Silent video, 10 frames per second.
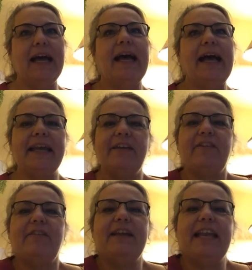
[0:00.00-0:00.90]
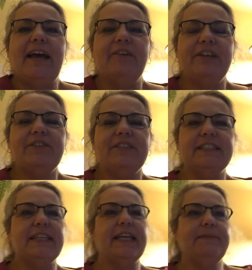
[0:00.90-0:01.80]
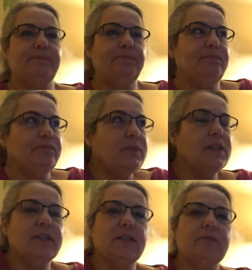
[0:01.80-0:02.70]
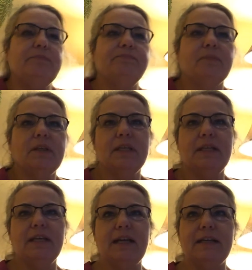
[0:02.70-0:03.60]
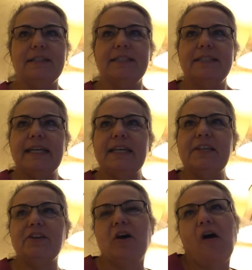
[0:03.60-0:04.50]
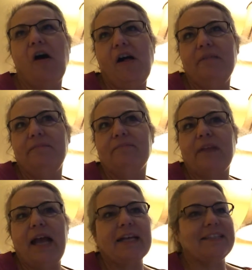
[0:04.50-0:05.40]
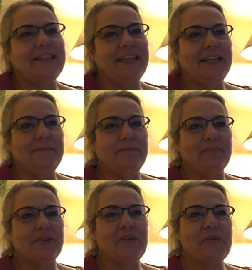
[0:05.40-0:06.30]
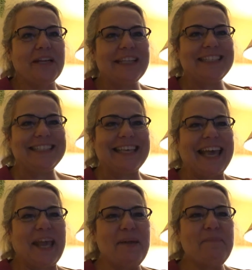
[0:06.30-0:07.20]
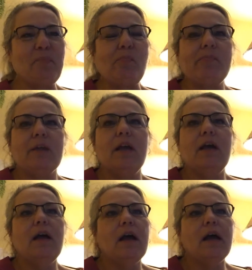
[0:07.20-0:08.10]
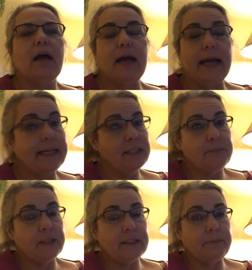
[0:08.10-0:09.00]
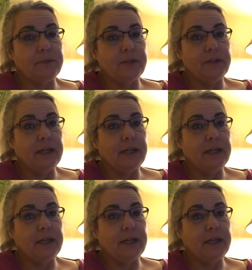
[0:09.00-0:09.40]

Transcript: Hi everyone, how are you doing tonight? So, just had another call. Actually, I wanted to say, I just picked up your